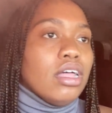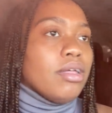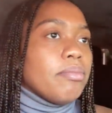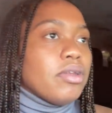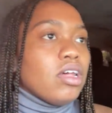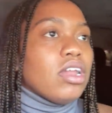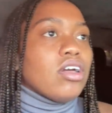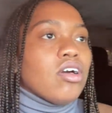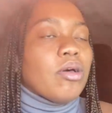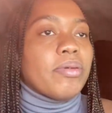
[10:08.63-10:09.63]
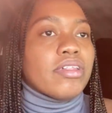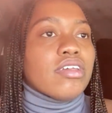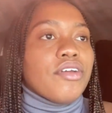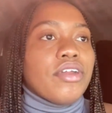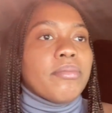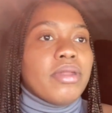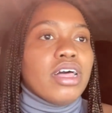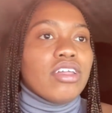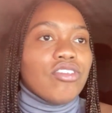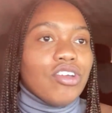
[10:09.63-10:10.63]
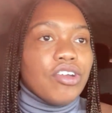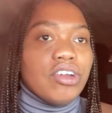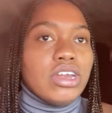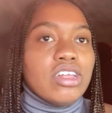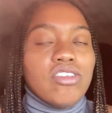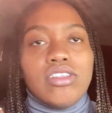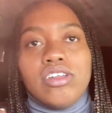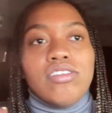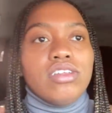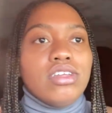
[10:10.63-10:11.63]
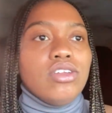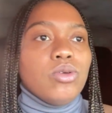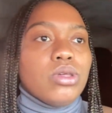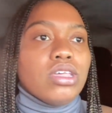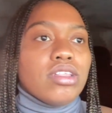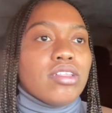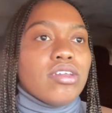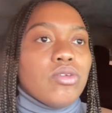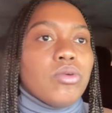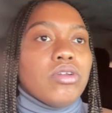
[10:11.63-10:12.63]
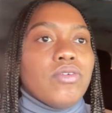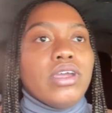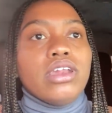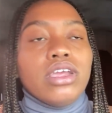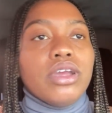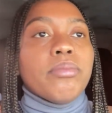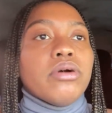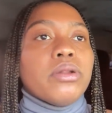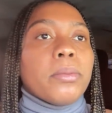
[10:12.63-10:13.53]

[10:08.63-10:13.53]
but then I go up here, sorry. But I go turn, I just go to the New Kingston one right there, but